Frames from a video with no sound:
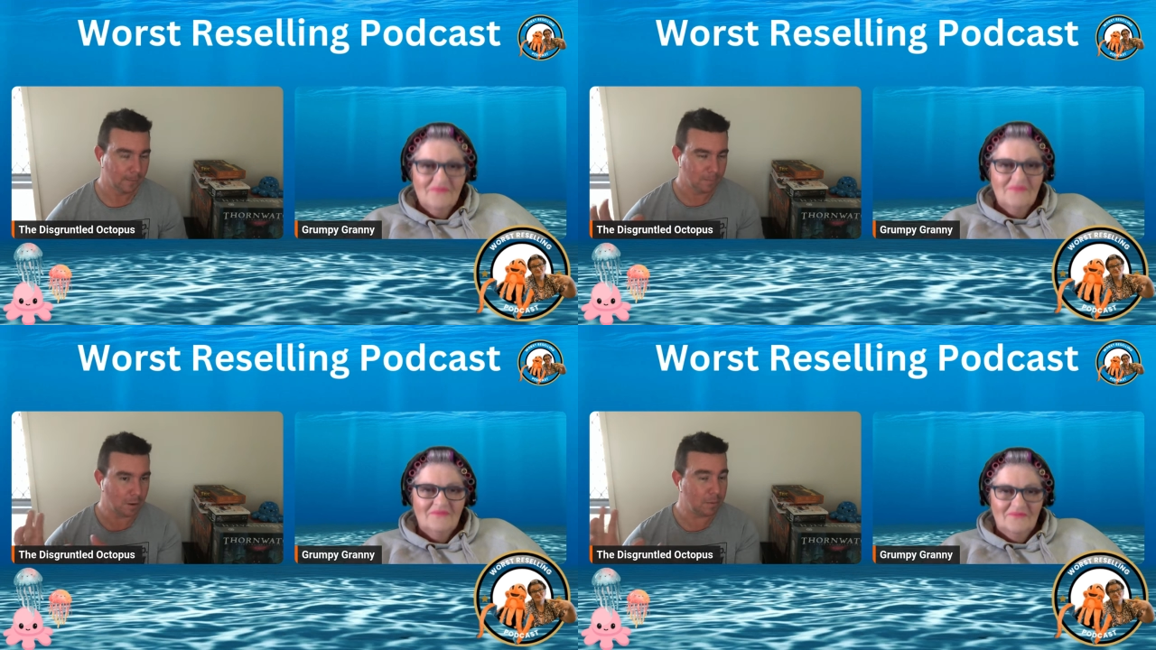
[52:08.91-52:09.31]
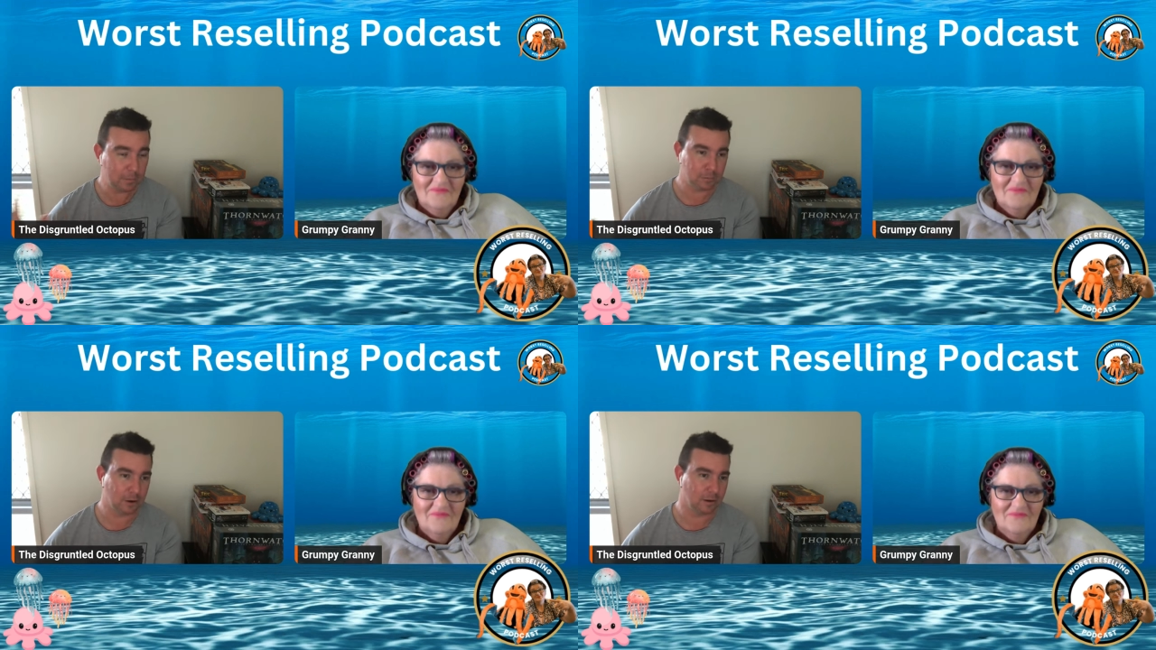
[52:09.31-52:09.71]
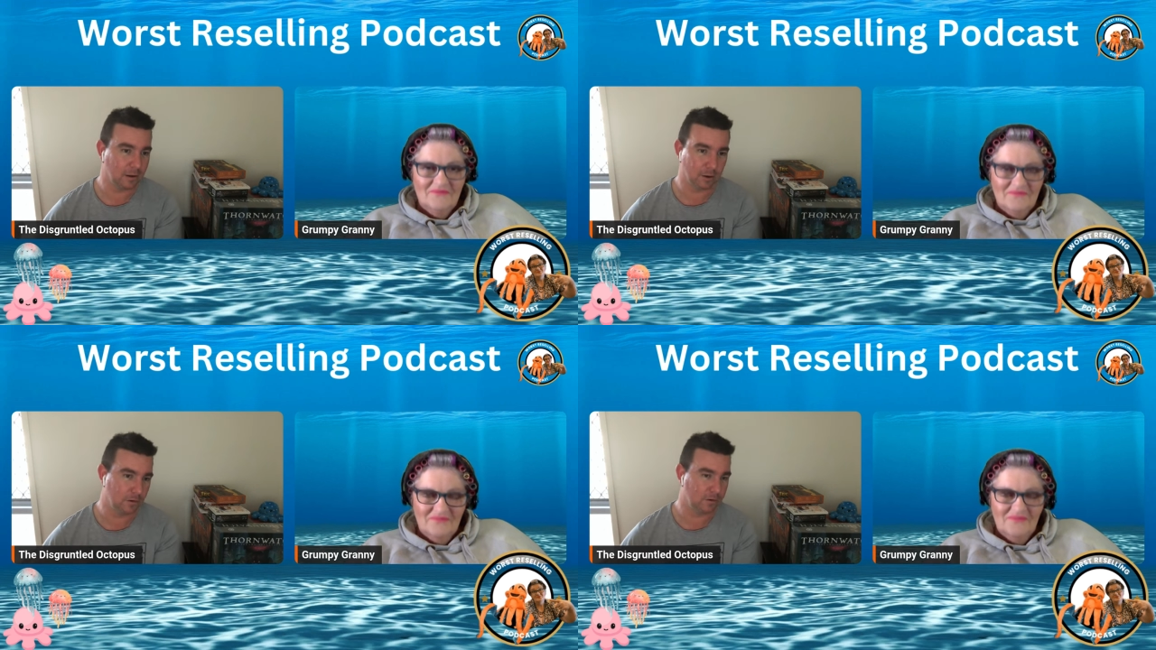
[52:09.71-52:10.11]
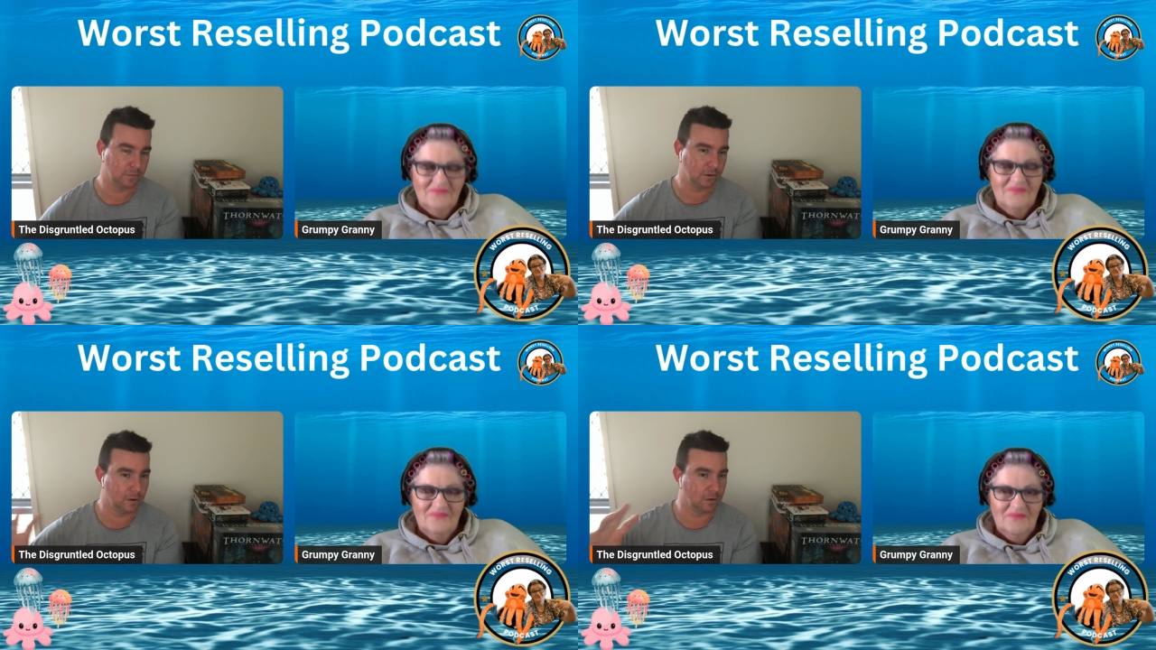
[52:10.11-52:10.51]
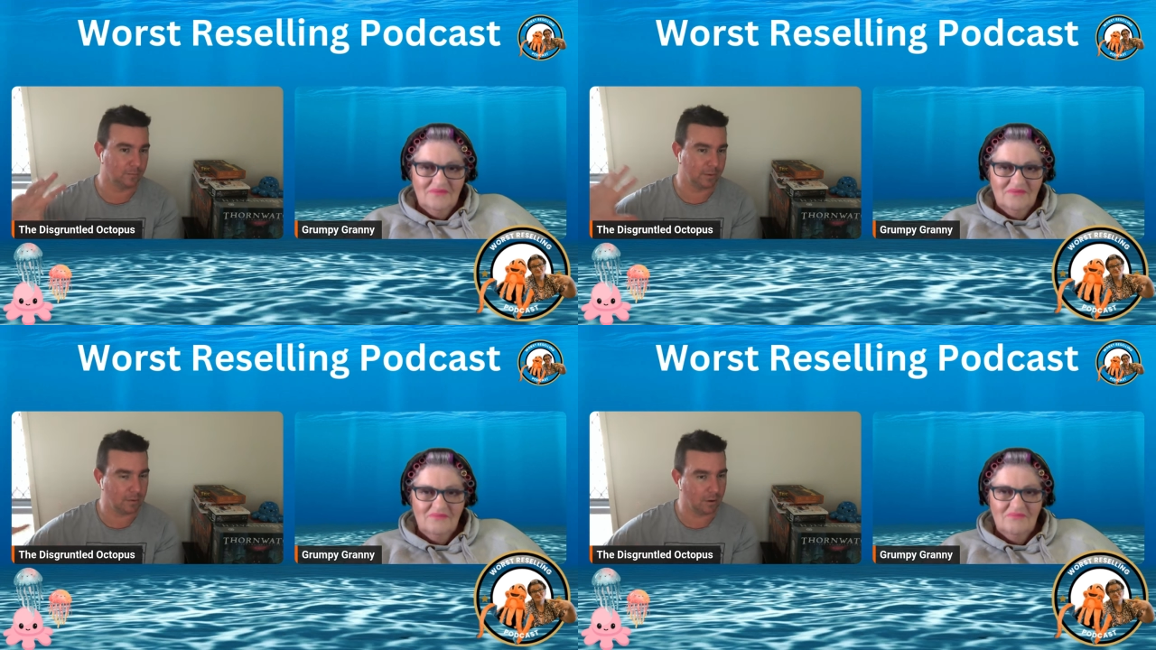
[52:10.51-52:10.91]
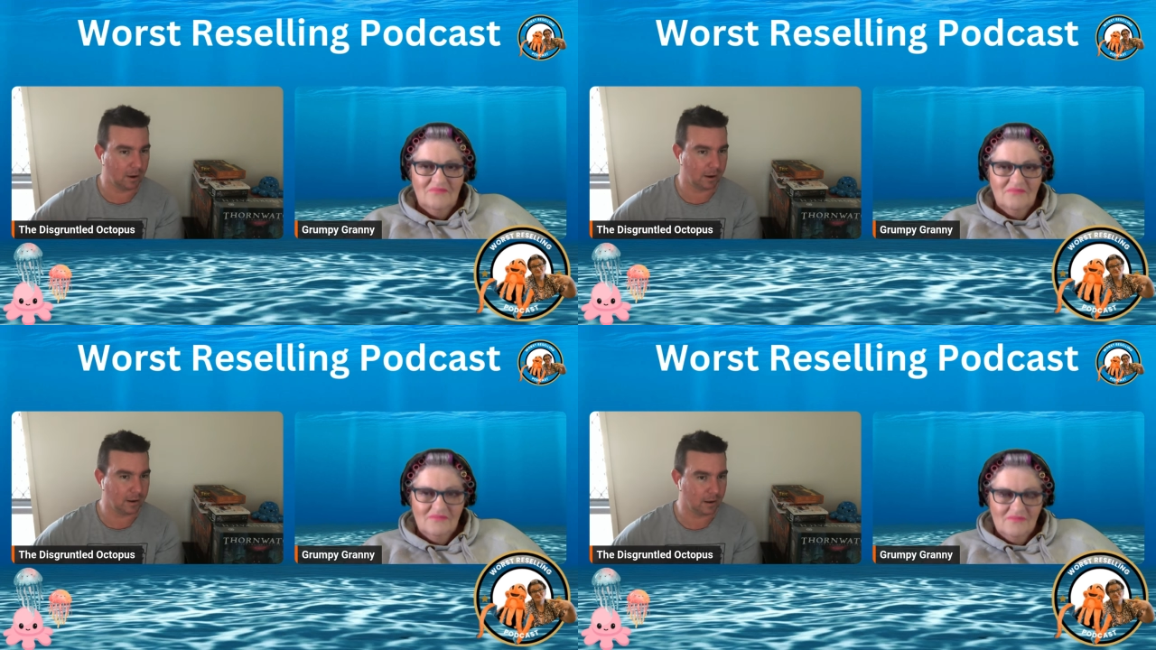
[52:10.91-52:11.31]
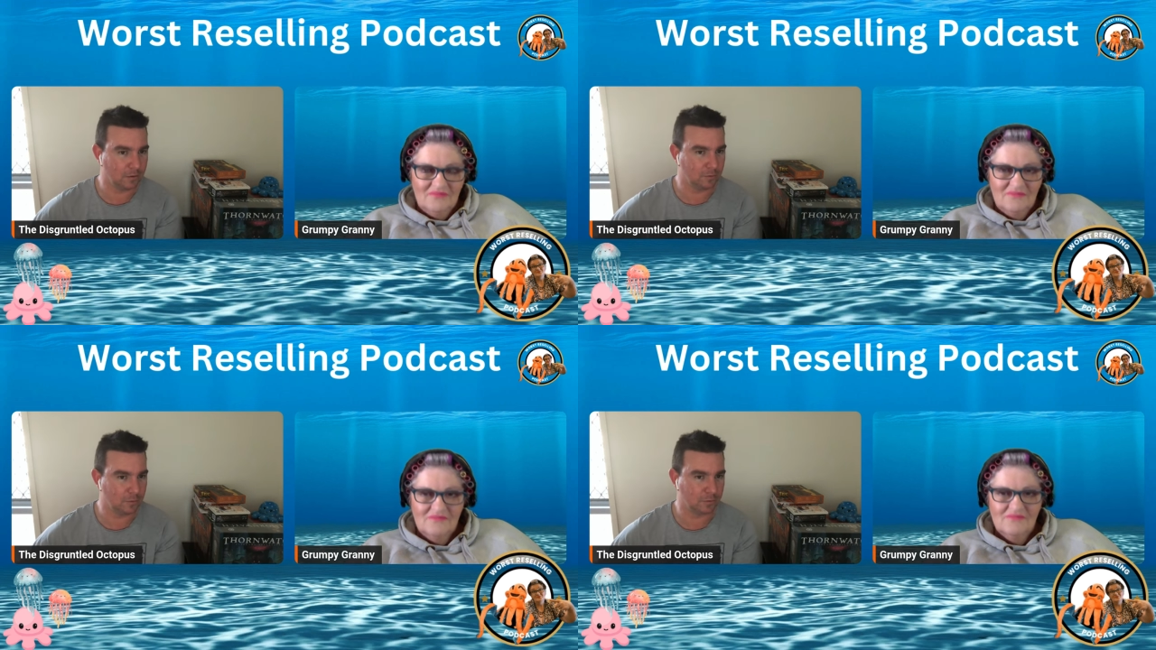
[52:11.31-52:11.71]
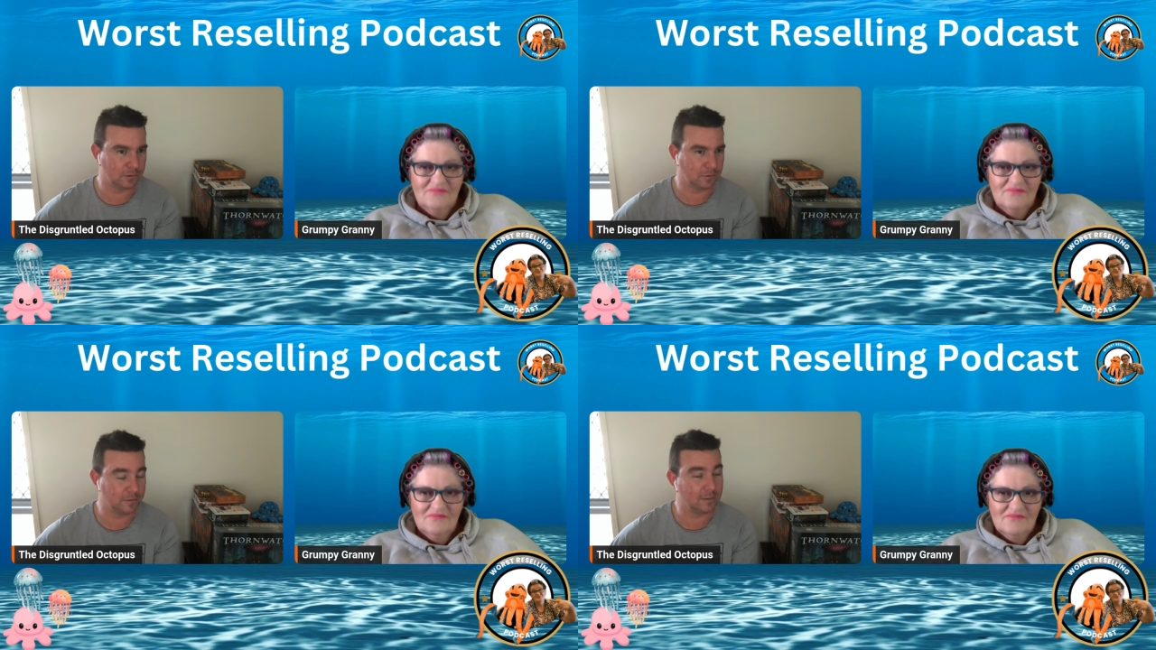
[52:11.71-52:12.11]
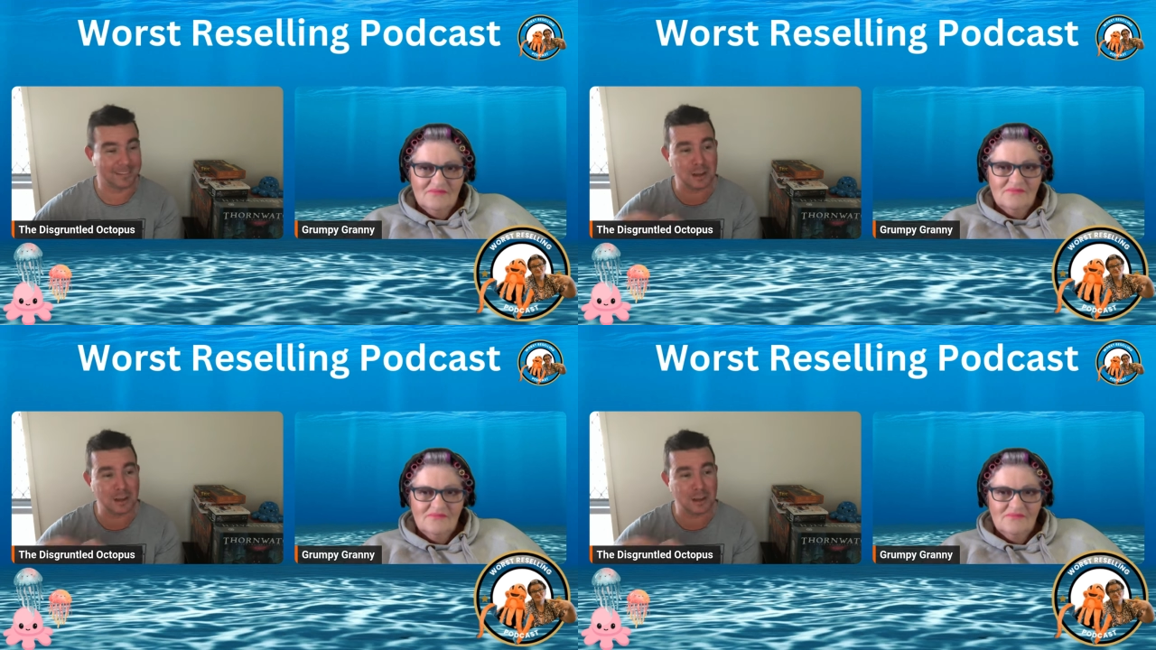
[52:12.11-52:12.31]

Speaker 1: Yeah, people like you know Chris Furlong, people like you know Two Aussie Thrifters,